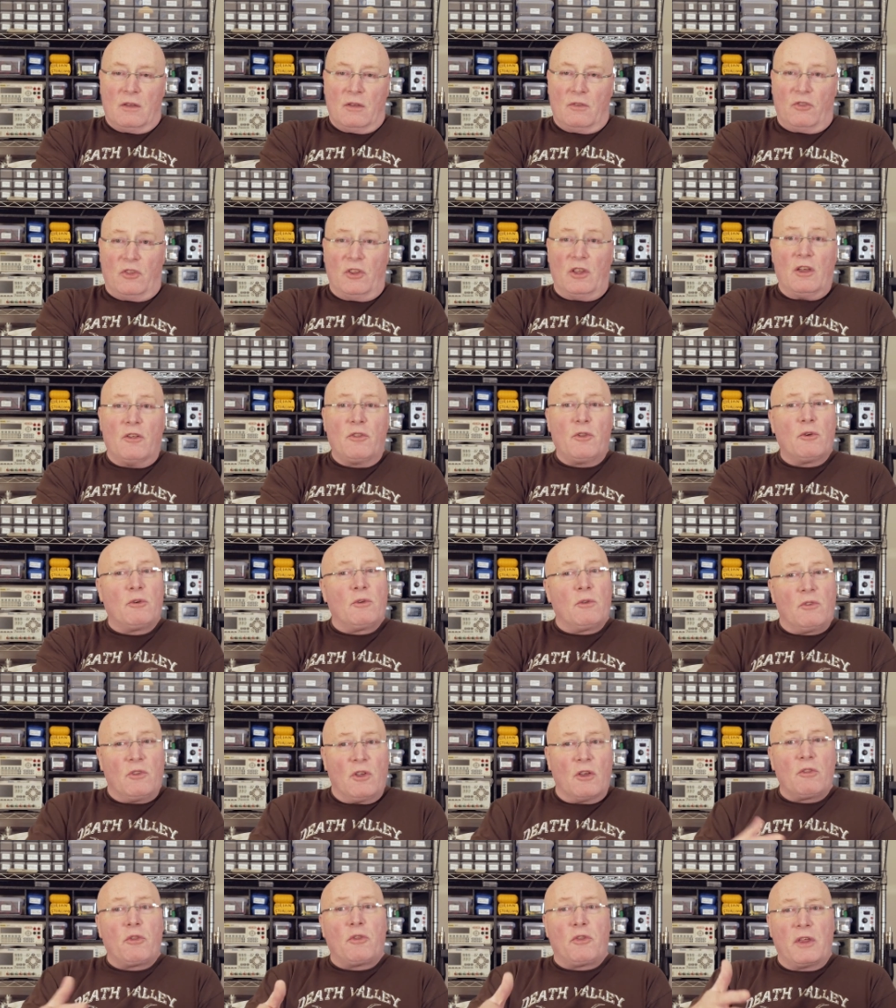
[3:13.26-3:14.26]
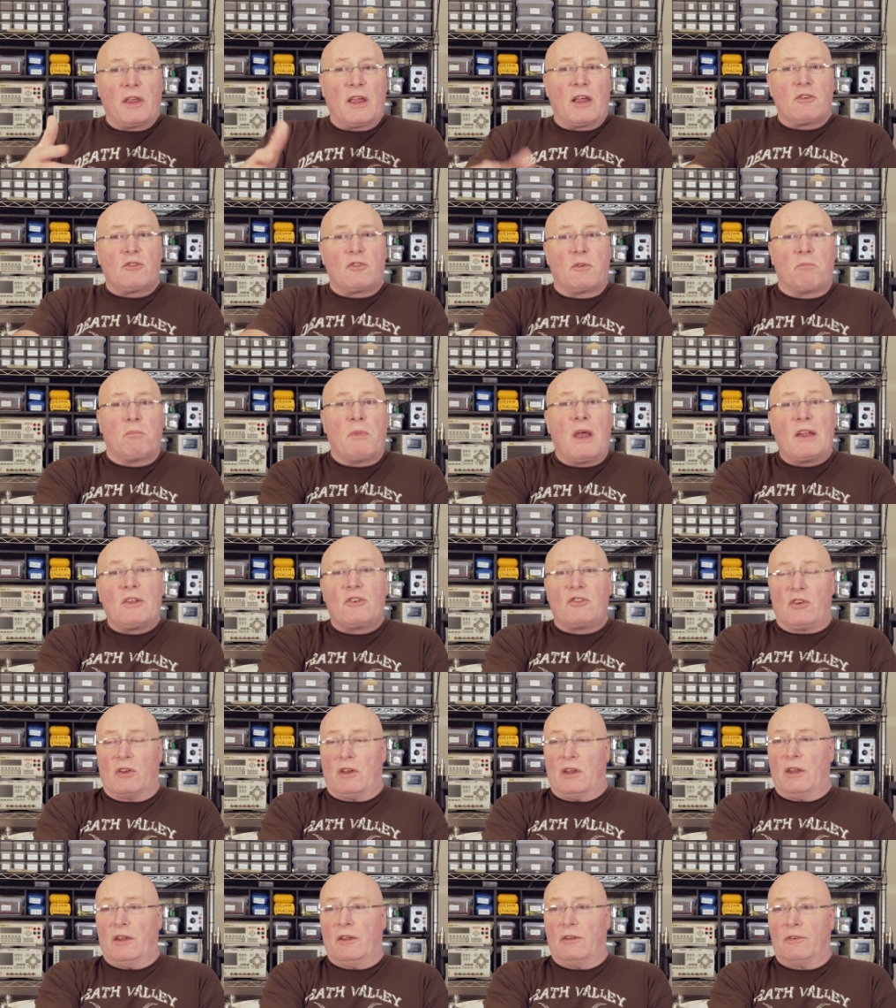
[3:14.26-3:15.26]
The other thing I should
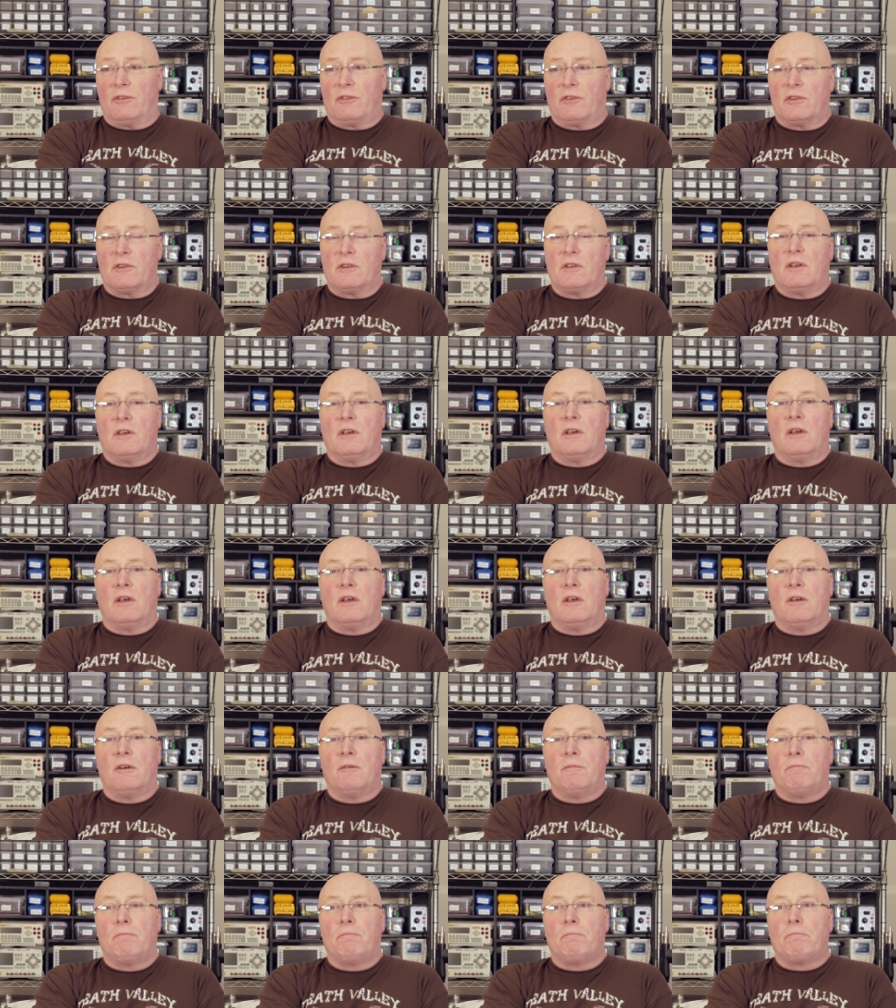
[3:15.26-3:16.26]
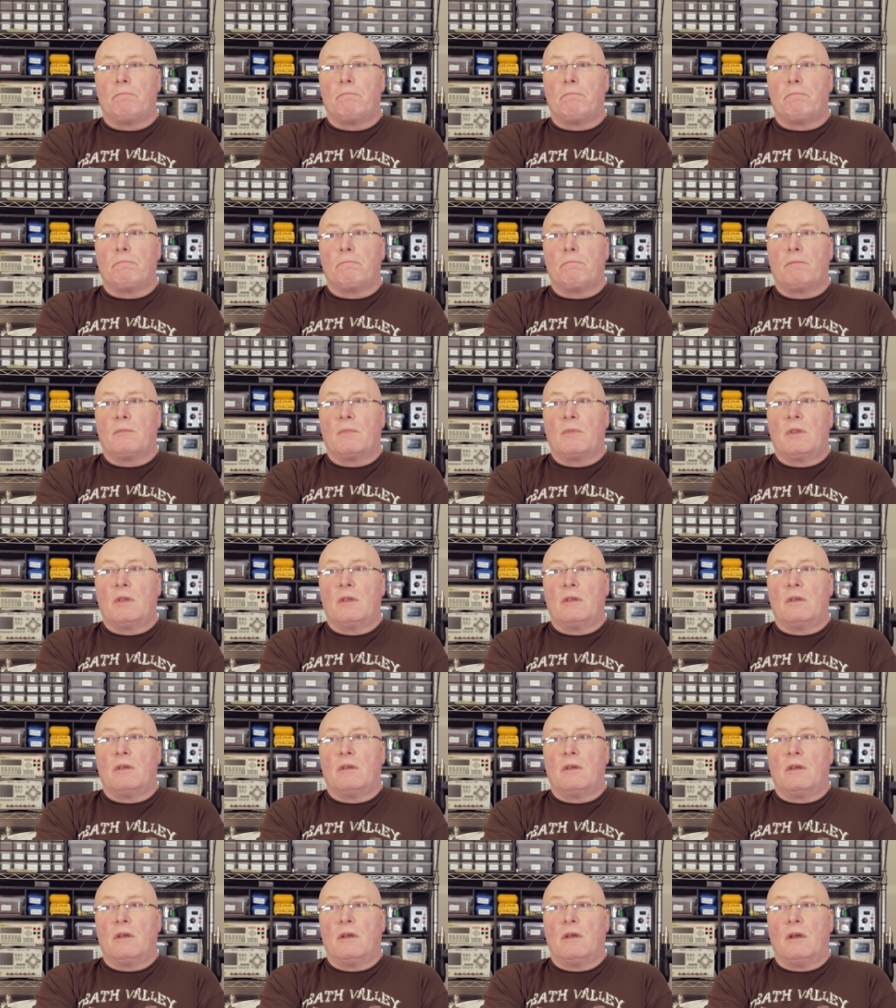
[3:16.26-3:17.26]
mention is
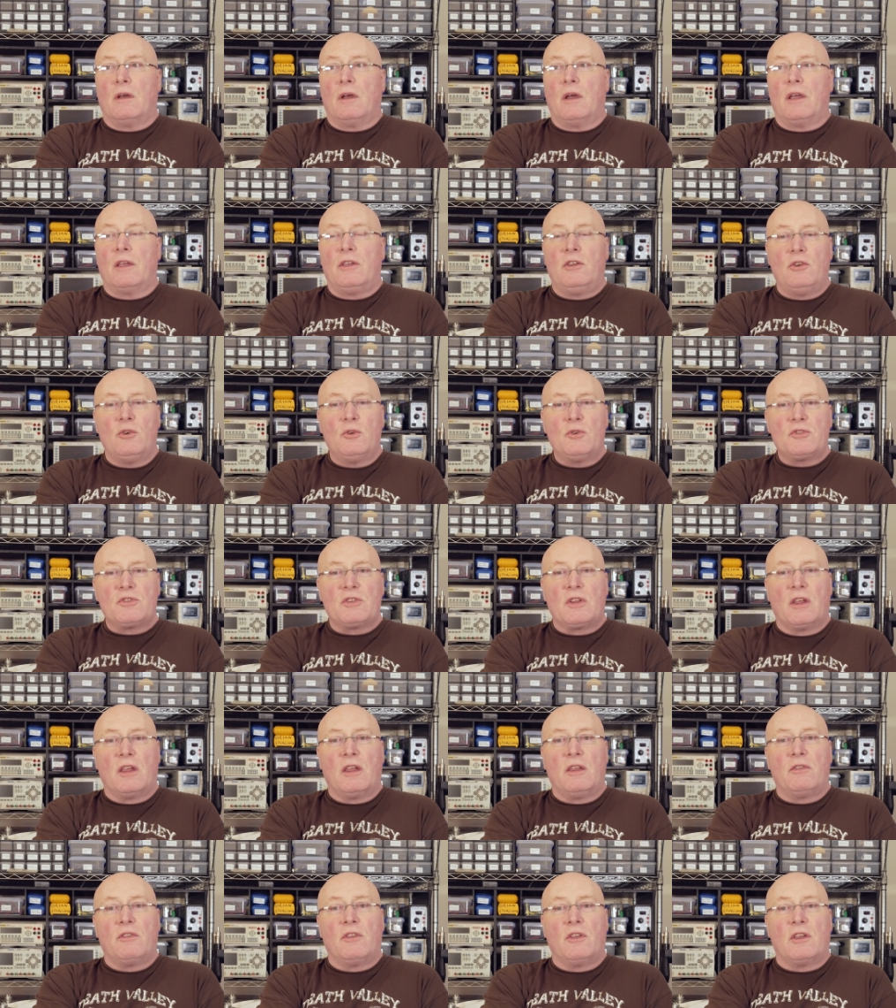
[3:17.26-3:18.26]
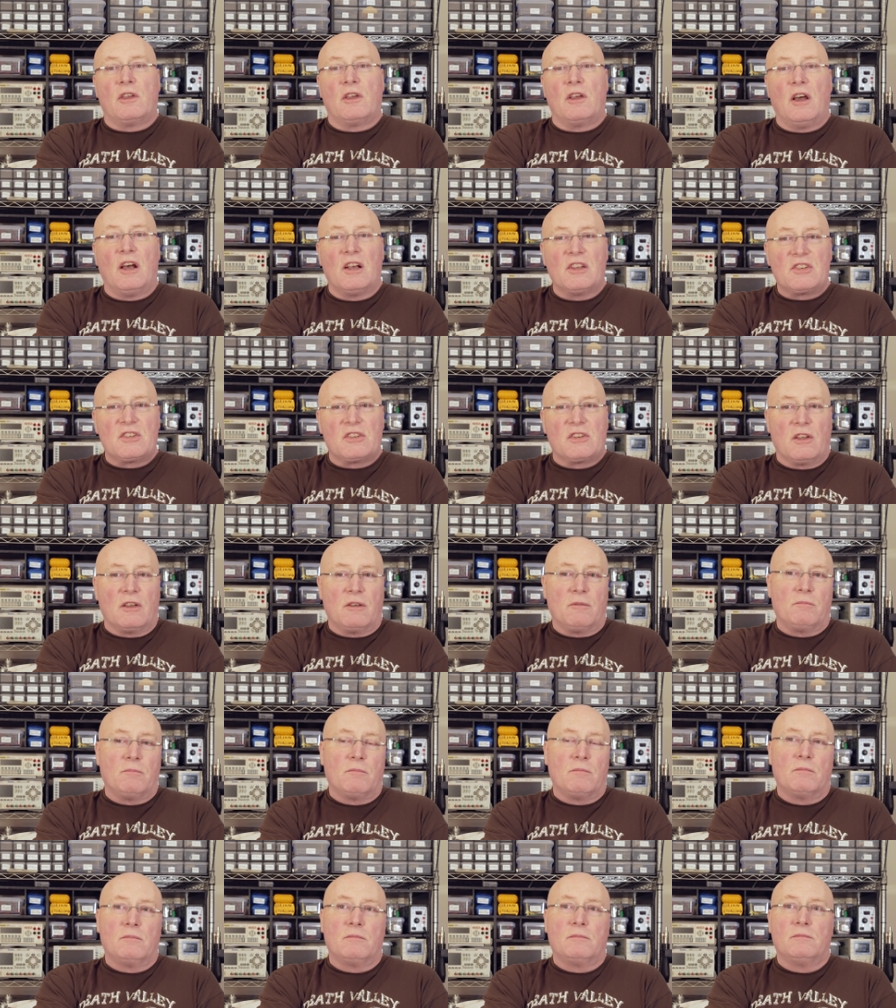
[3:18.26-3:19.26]
I used the
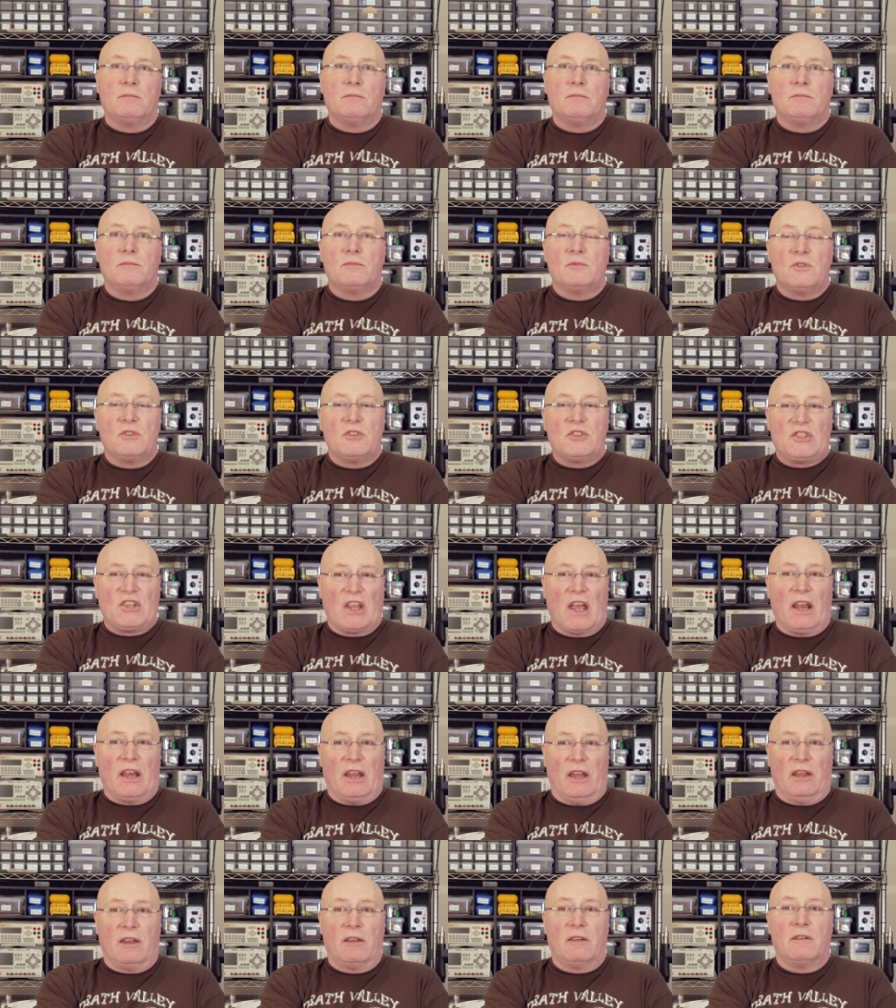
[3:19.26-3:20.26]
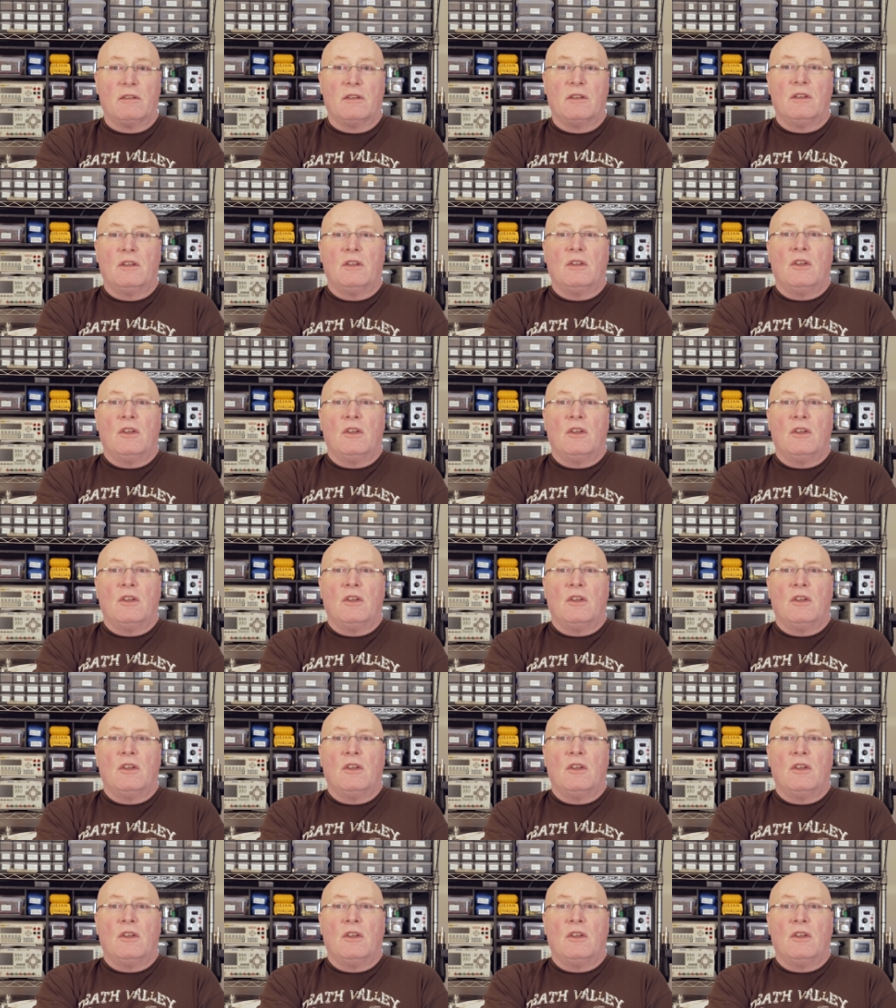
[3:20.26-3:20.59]
custom setting